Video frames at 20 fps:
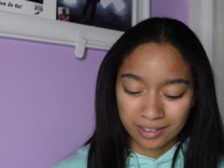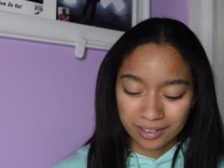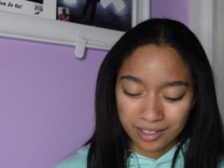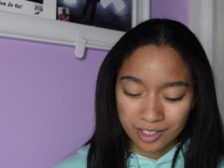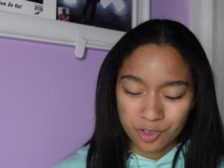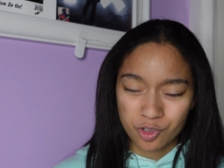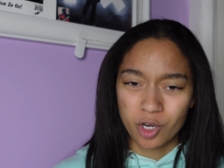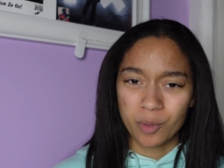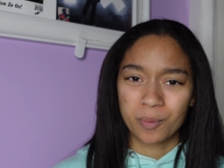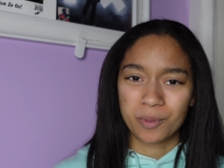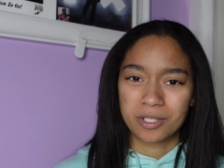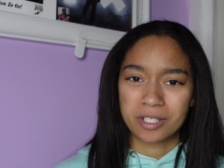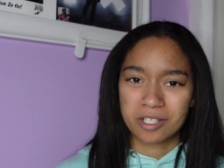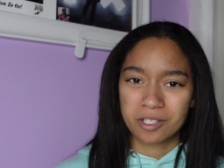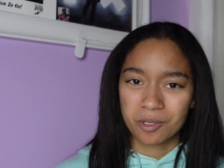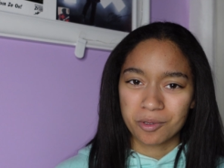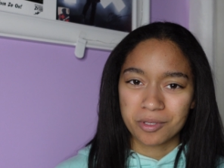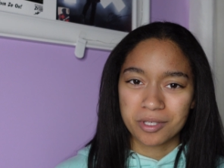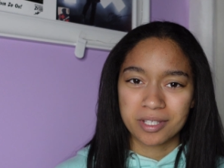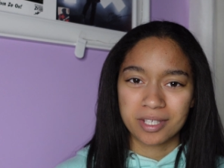The drop was
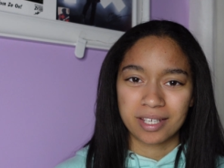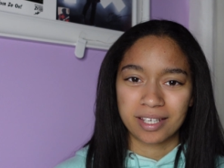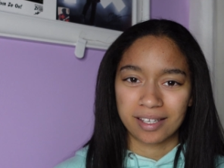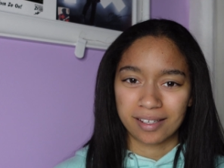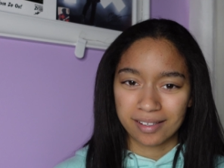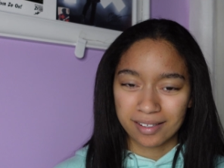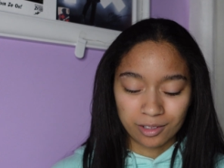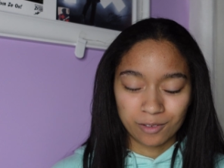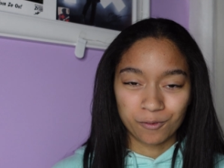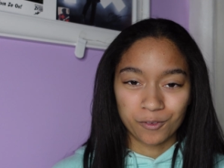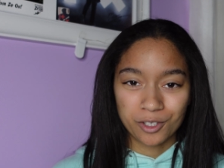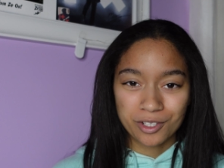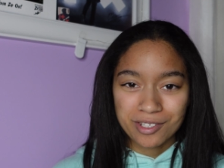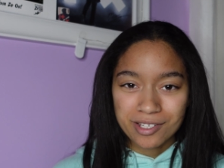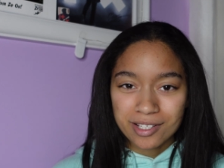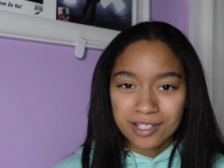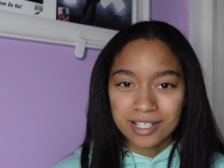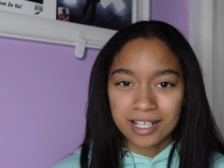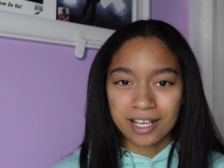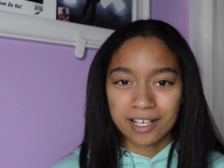so sick. The
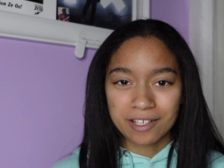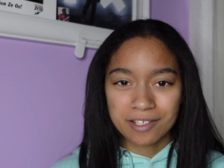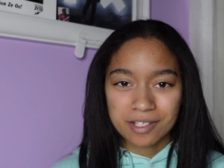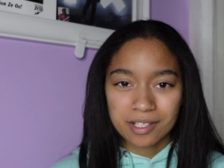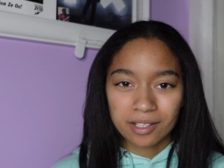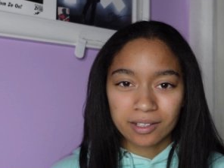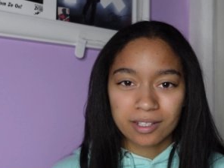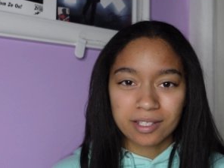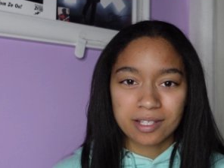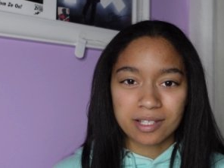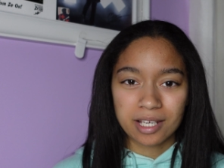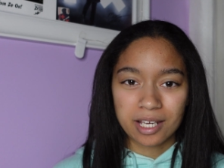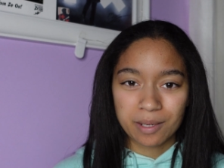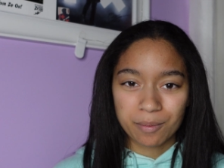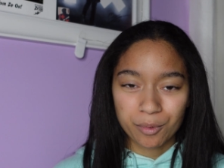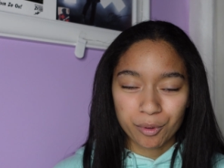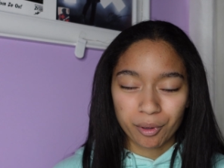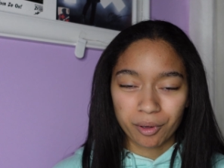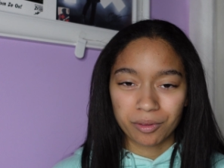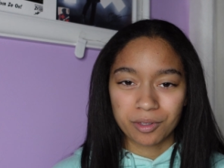verses kind of sound the
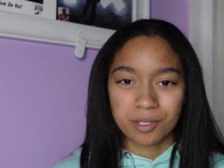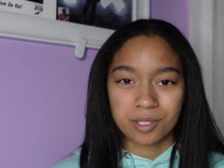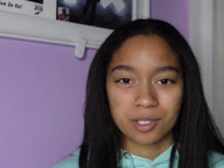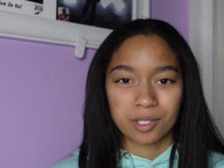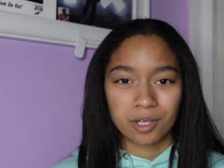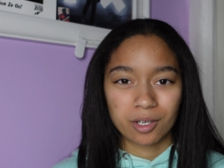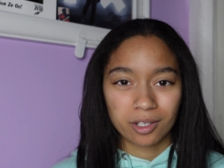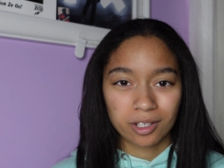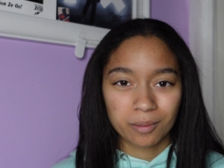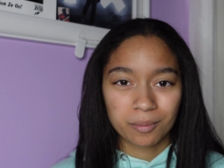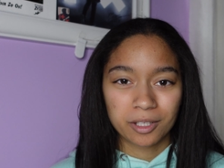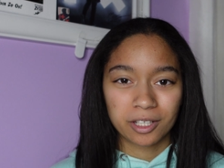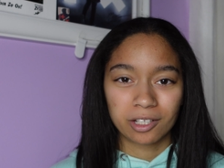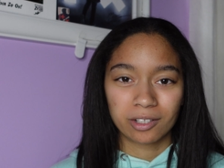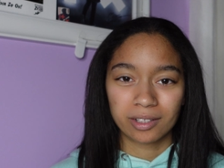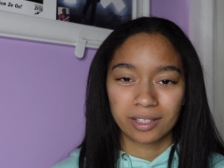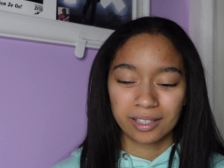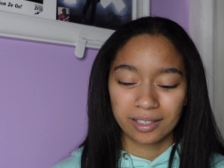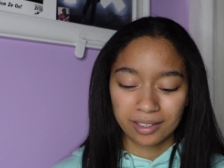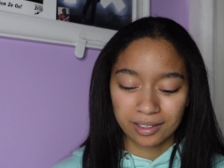same throughout the song, I'm
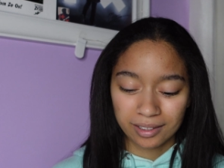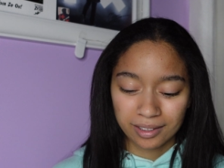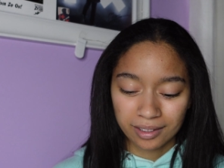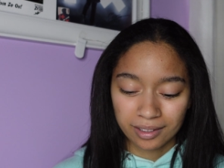hearing.